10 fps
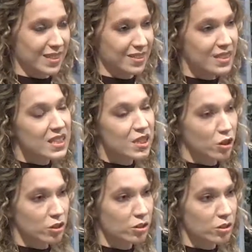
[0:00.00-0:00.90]
This is
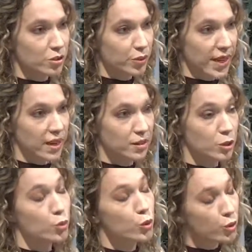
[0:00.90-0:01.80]
not the reality.
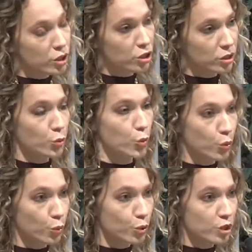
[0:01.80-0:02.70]
We wish it
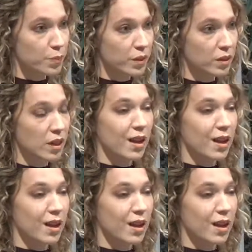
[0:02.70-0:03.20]
would be.